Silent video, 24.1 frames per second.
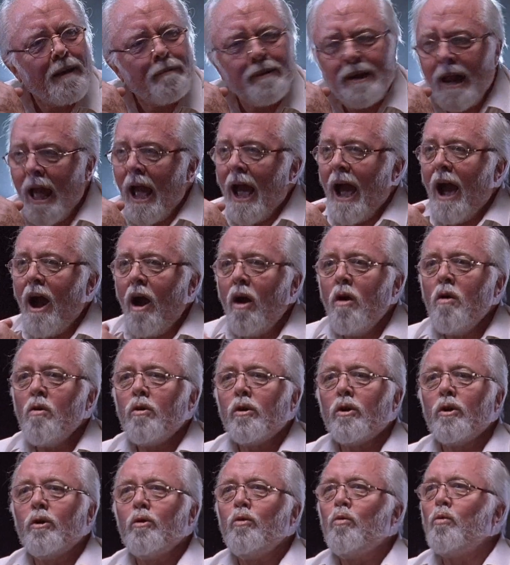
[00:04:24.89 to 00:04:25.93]
But
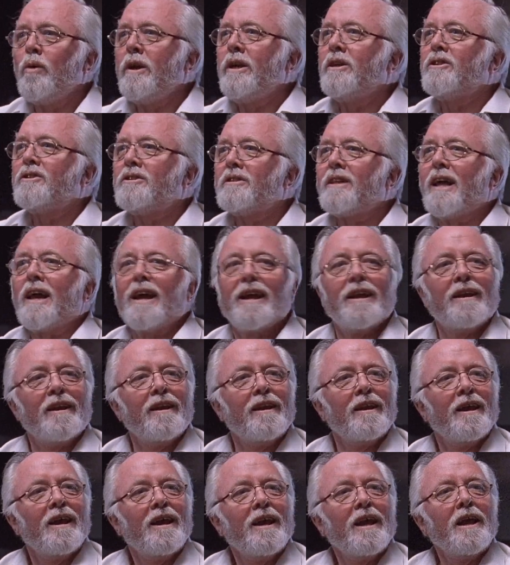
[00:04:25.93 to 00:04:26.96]
how can we stand
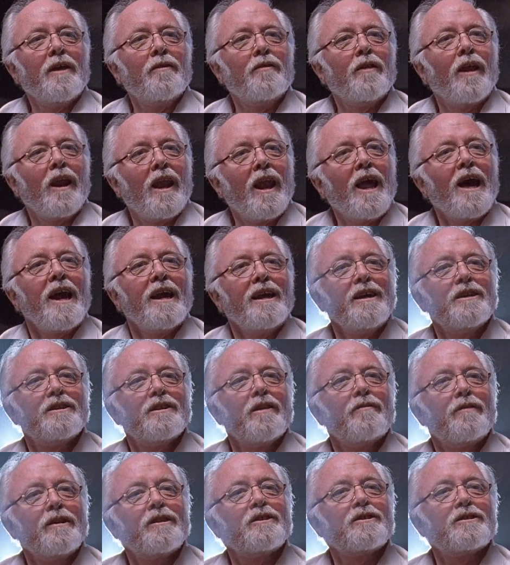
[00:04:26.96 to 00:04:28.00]
in the light
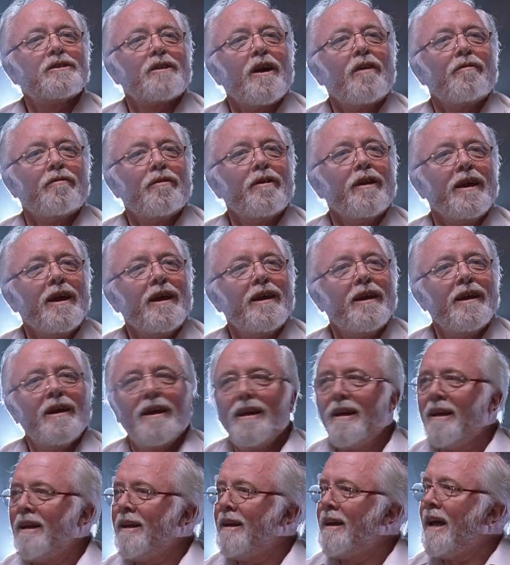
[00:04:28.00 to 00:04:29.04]
of discovery
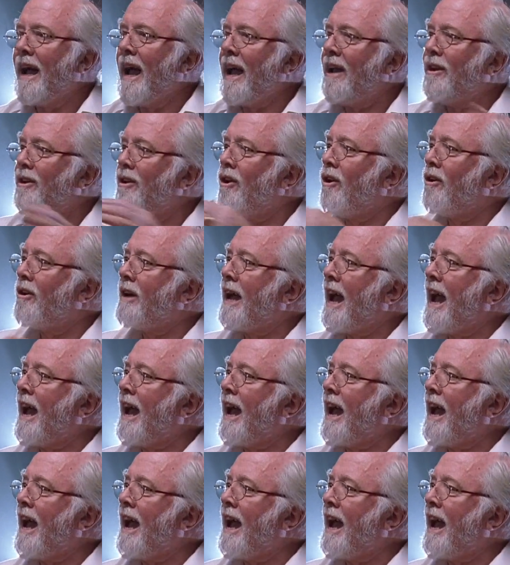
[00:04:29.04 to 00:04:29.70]
and, and not